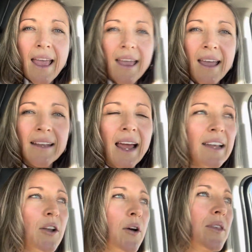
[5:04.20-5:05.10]
And I
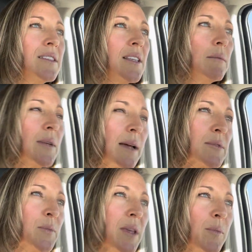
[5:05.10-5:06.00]
know that
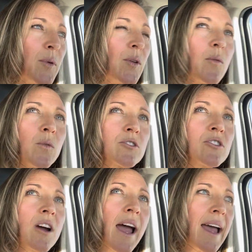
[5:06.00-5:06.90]
sometimes people will
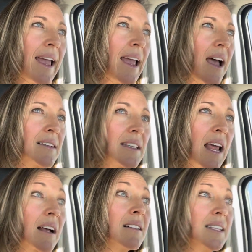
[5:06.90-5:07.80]
try
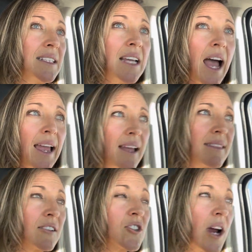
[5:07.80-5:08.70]
a clean diet.
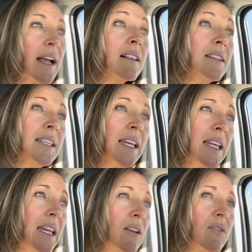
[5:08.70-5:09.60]
They'll try clean
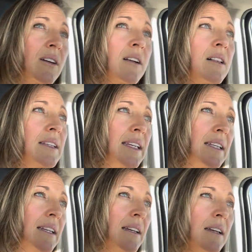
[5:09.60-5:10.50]
eating or
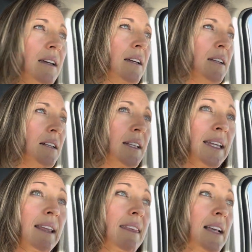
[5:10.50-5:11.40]

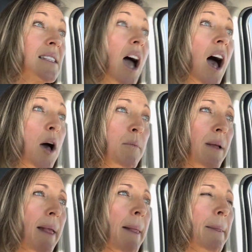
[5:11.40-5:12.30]
cleaning things up.
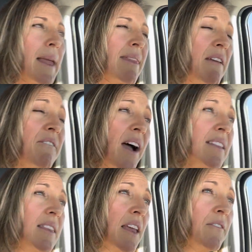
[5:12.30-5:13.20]
And they
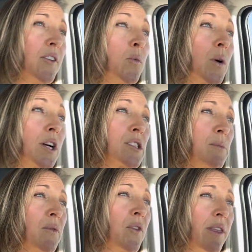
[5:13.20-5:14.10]
find that they feel worse
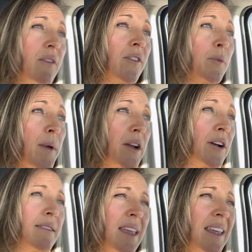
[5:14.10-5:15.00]
before they feel better.
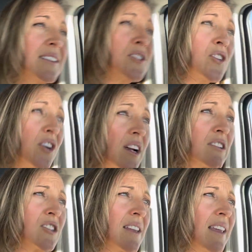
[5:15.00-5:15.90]
And they get
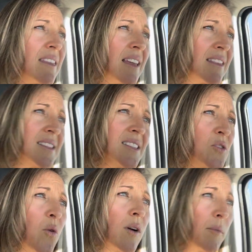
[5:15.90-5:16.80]
discouraged. And they think, this is
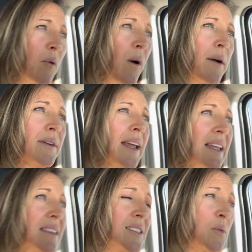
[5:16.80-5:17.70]
horrible. Why would I
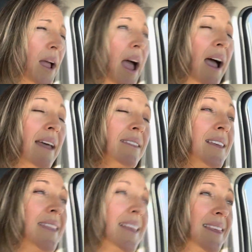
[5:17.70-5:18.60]
eat this way? And
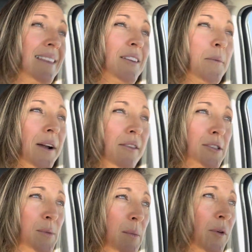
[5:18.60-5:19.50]
then they think they're one of
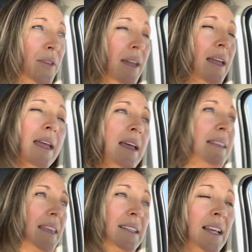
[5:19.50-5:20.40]
those people
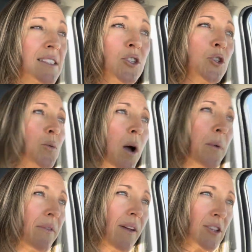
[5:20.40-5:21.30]
that doesn't do well
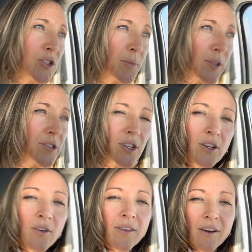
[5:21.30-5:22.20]
with vegetables. You
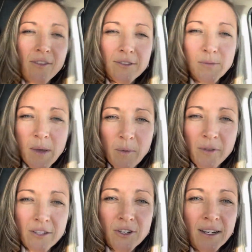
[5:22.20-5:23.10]
know, there are those people
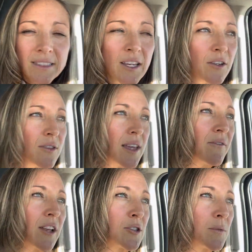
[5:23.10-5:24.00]
that try to tell you that
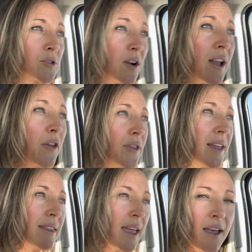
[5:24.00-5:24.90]
vegetables aren't healthy
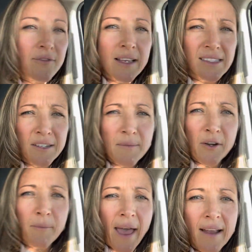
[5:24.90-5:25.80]
and they have things in them that
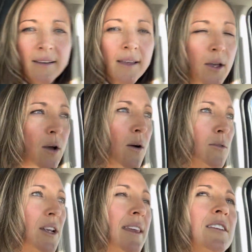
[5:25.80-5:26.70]
are bad.
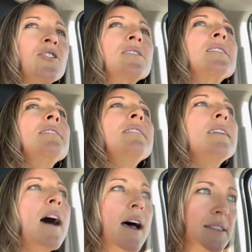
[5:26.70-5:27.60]
Which I think is just
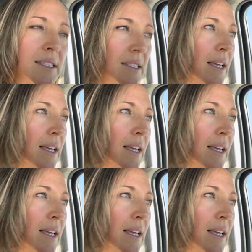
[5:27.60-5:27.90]
nuts.